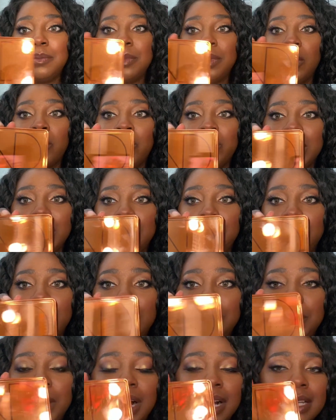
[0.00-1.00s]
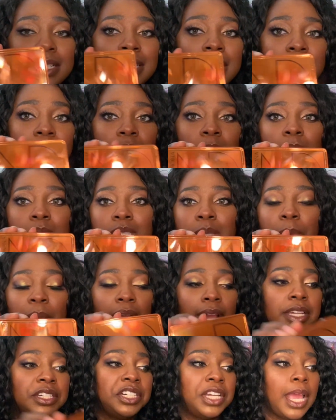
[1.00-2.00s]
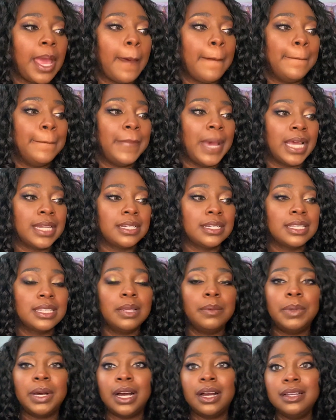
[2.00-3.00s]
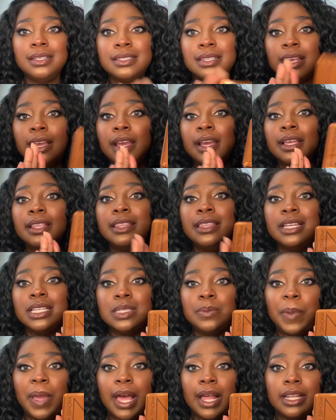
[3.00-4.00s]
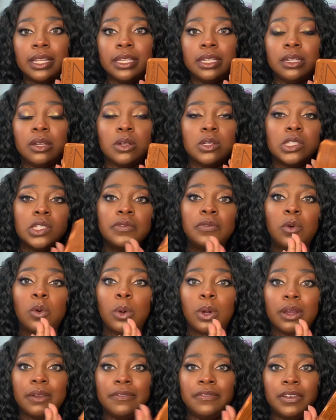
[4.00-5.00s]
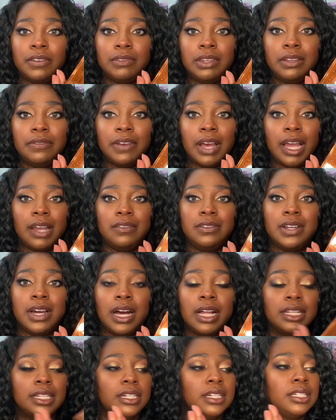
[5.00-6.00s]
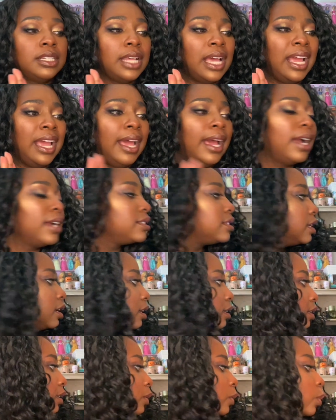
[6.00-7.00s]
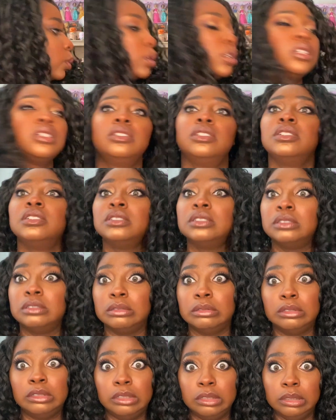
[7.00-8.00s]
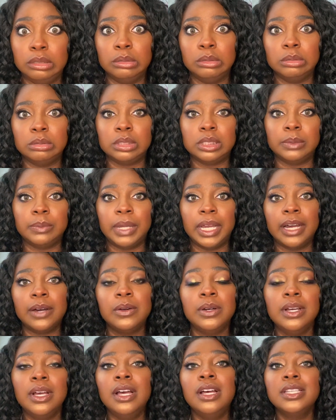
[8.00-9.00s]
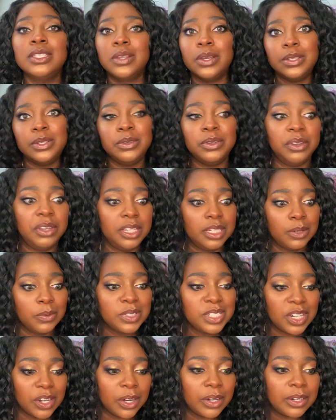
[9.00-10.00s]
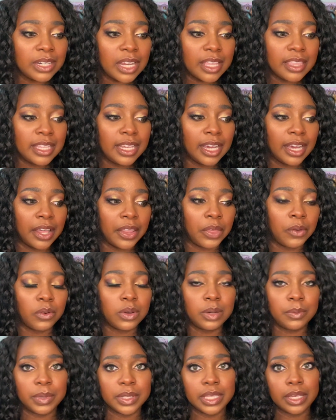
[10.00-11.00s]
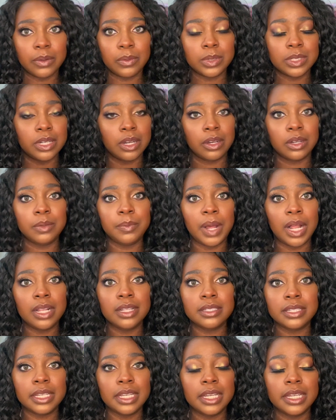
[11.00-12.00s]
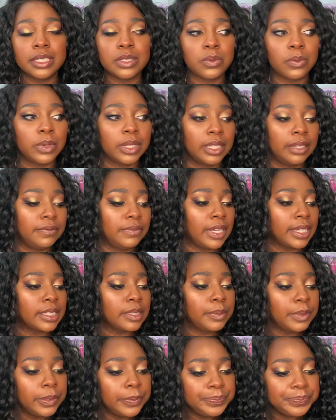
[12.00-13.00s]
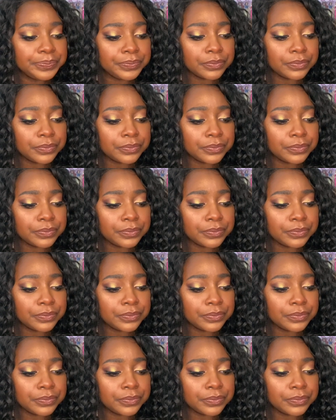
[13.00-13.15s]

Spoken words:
Really pretty box, and of course the packaging matches the box. This palette goes for $55. I accidentally ordered two somehow, so I do need to return the other one, but their return policy is really flexible.